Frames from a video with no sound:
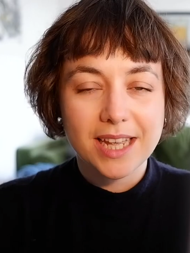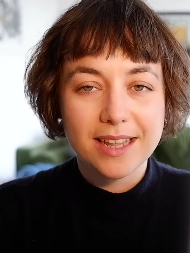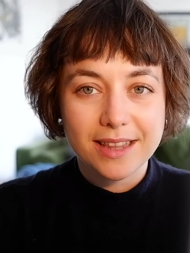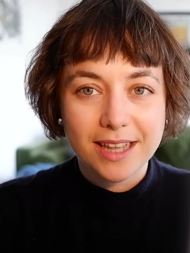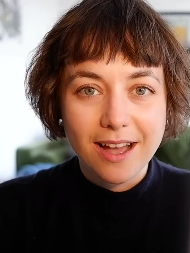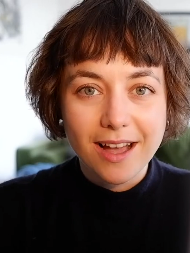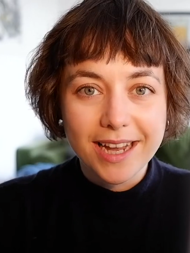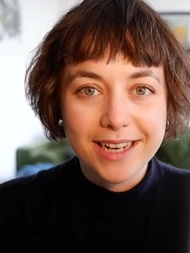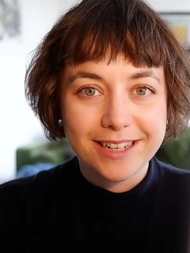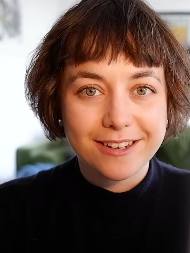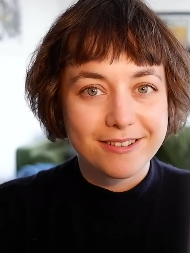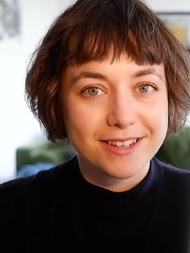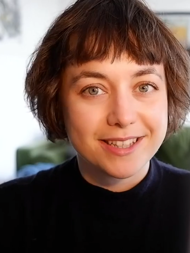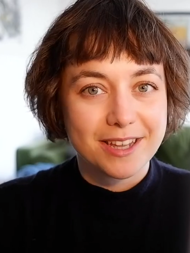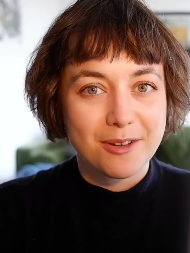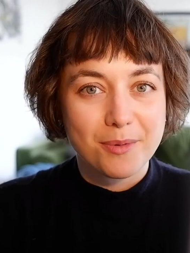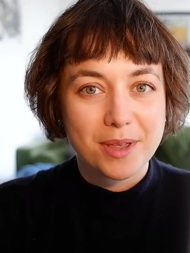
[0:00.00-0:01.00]
The idea
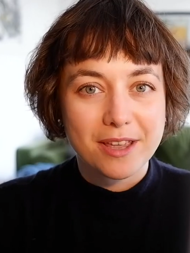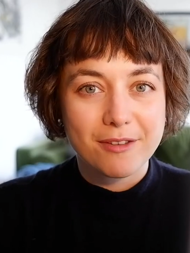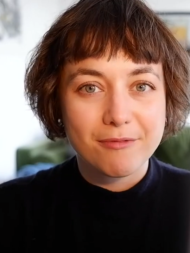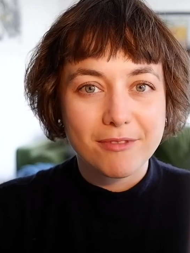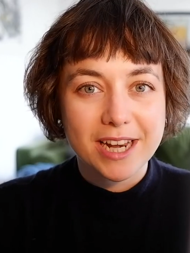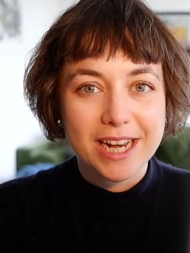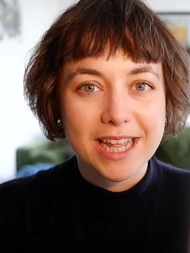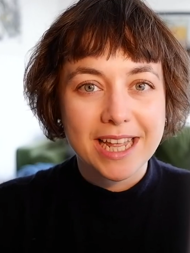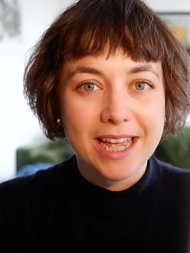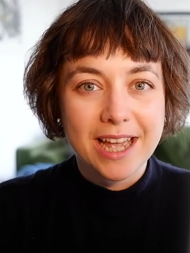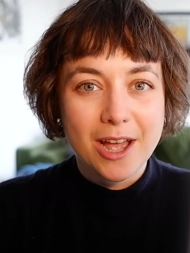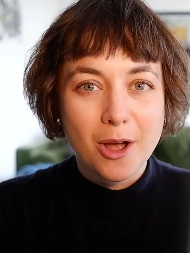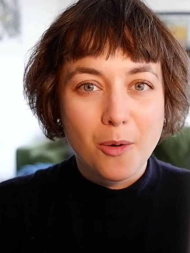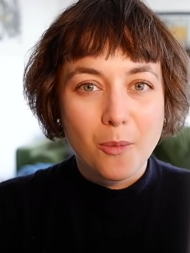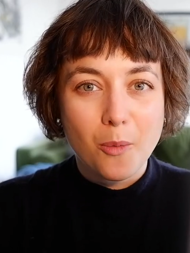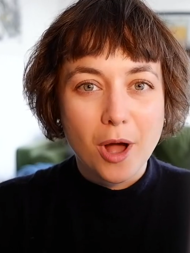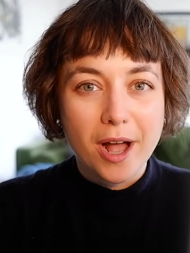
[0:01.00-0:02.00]
is that we can really
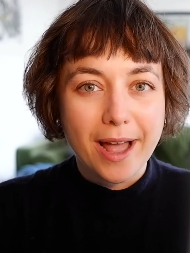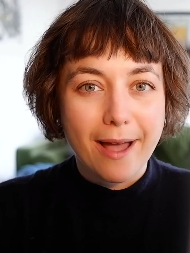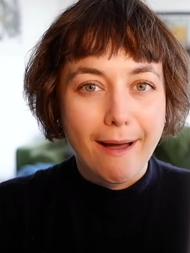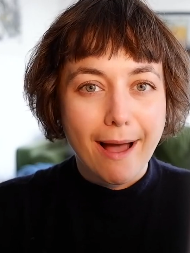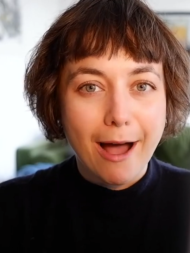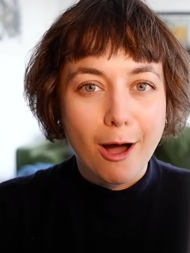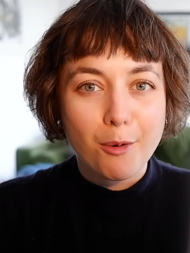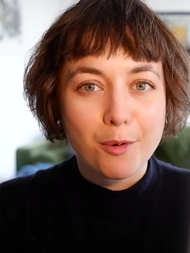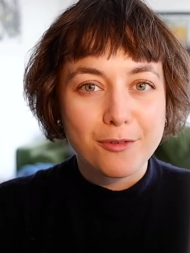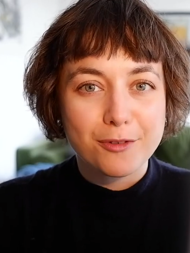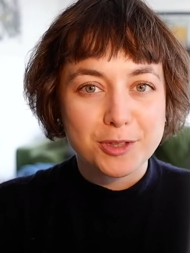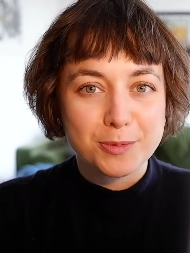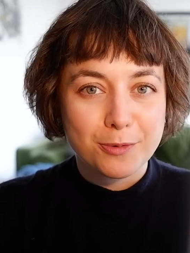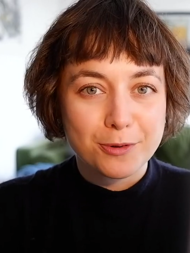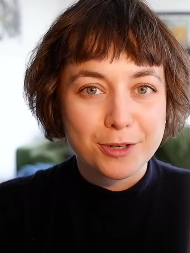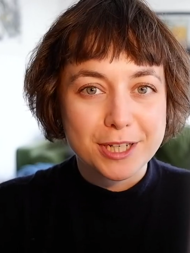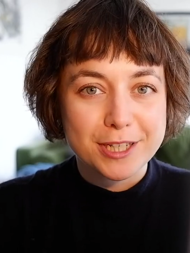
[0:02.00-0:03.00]
work out how we
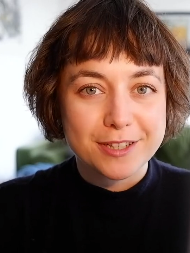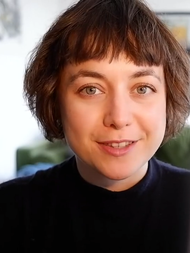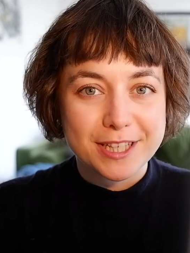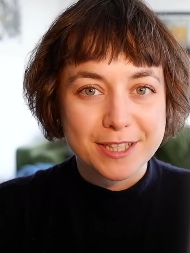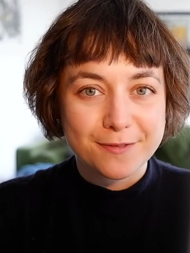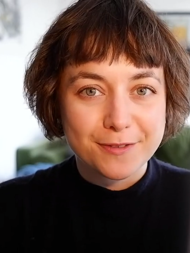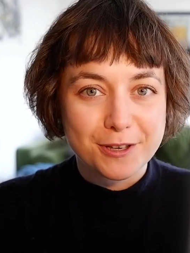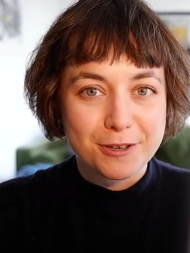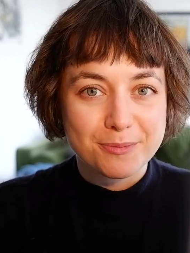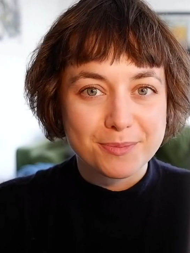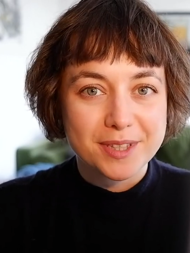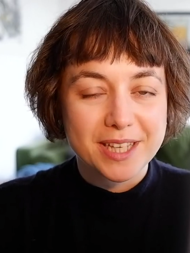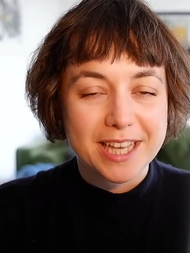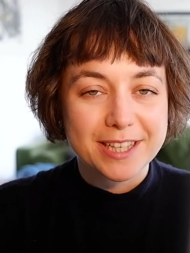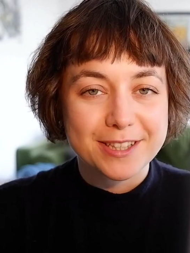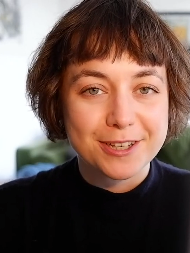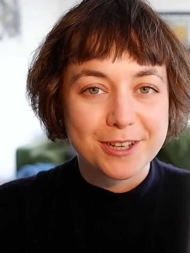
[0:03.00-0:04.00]
responded to these films
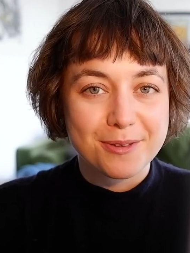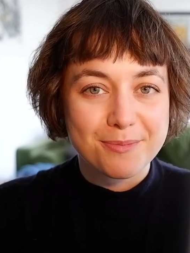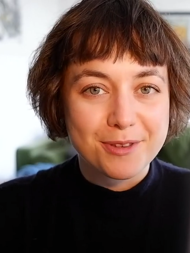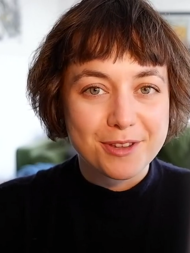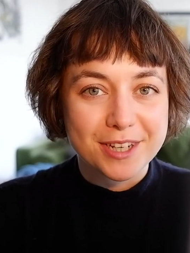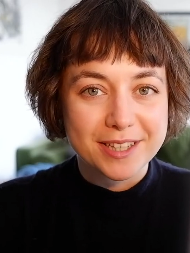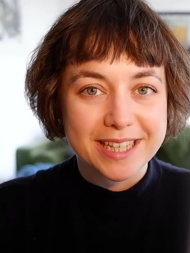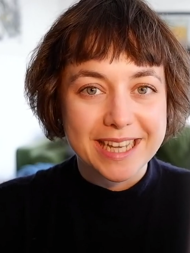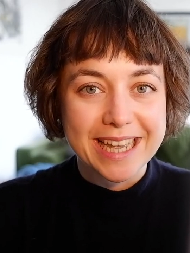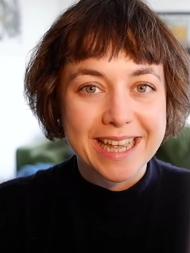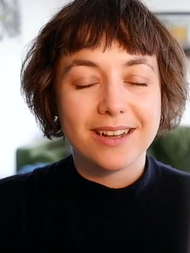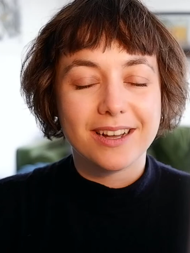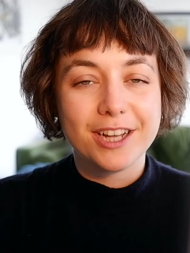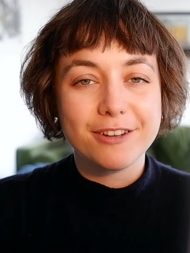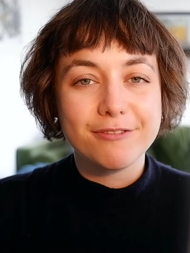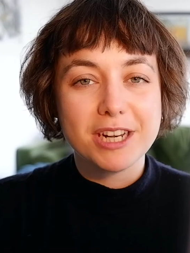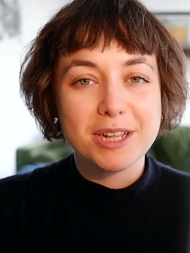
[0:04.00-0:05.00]
as a community.
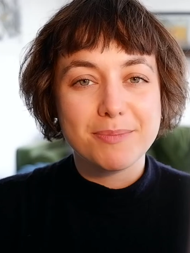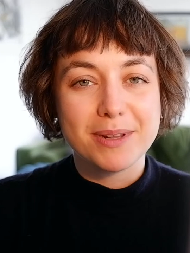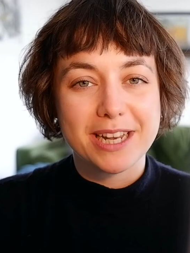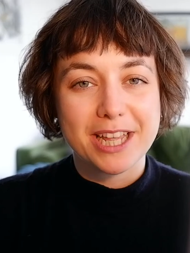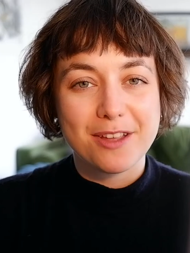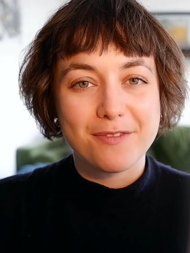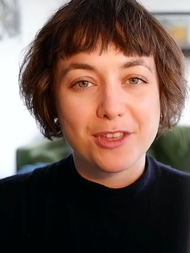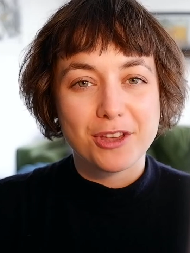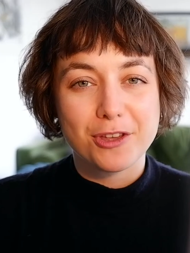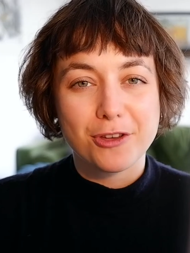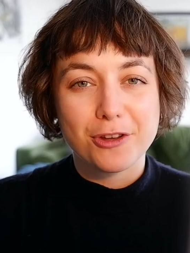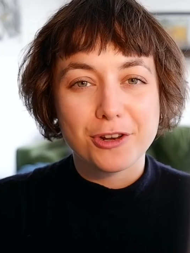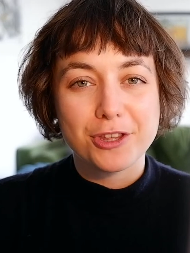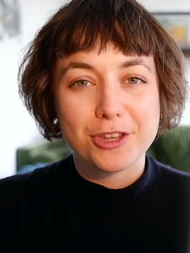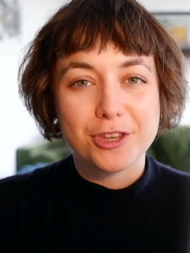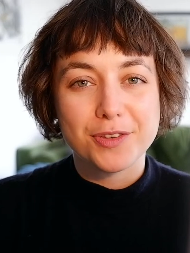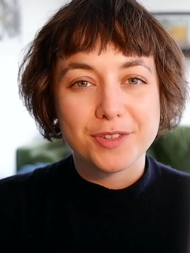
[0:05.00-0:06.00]
I really believe that
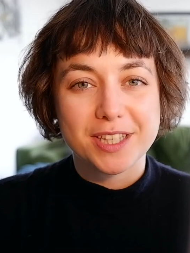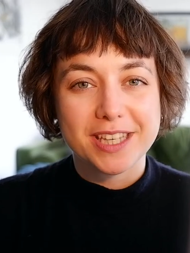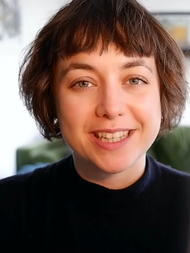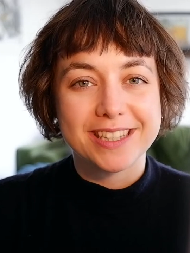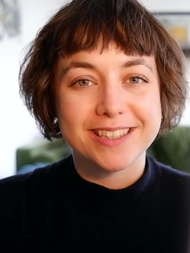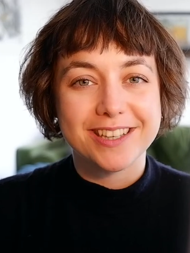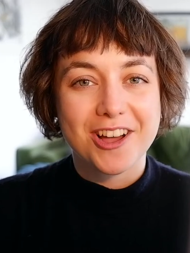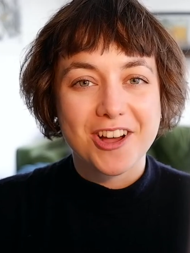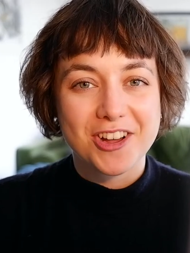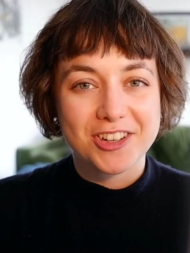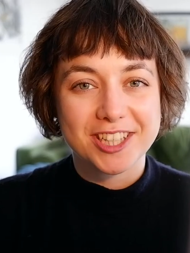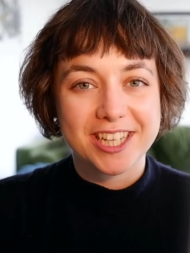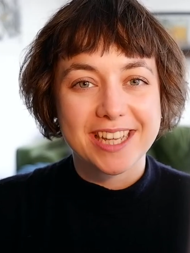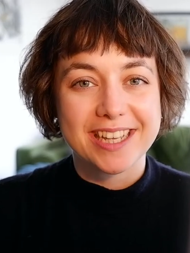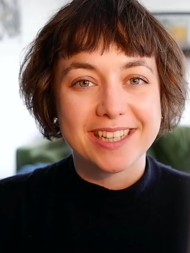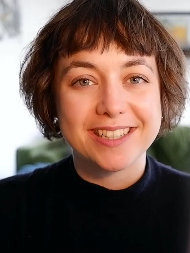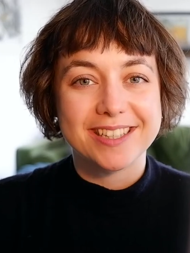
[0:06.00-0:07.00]
God uses
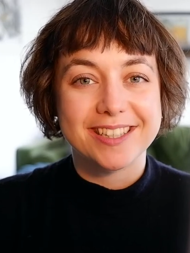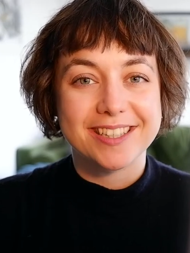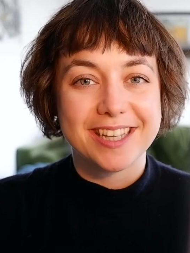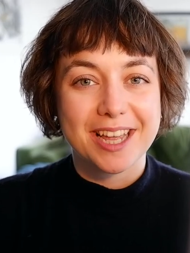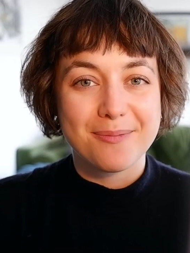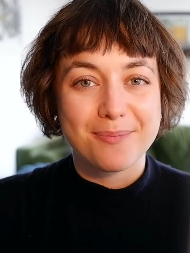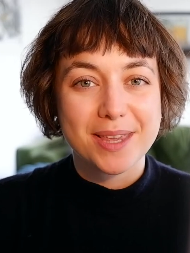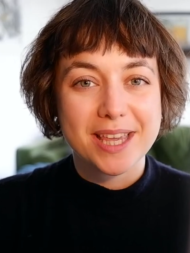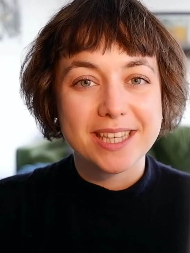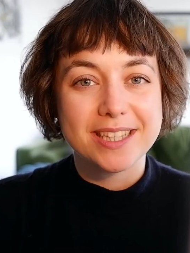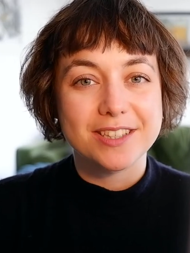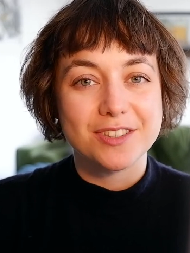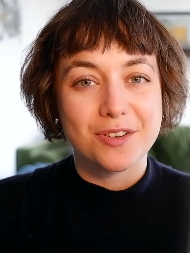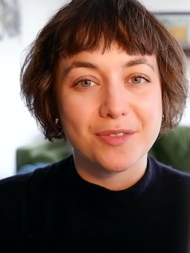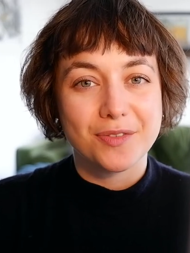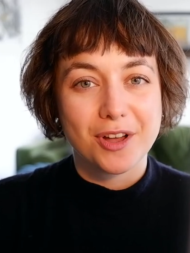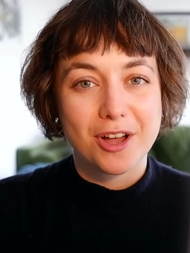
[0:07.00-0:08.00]
artists and
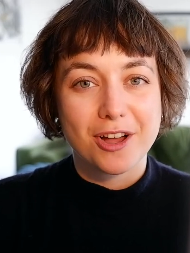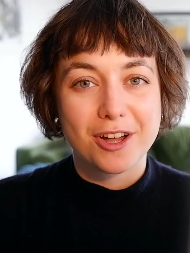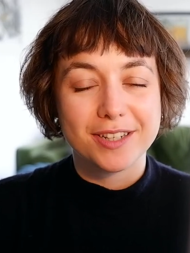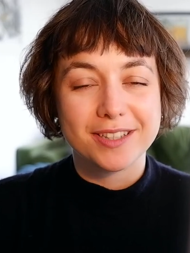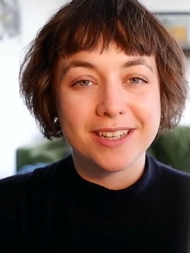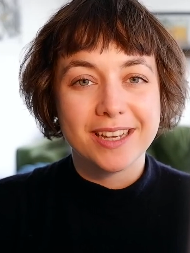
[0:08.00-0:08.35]
pieces of art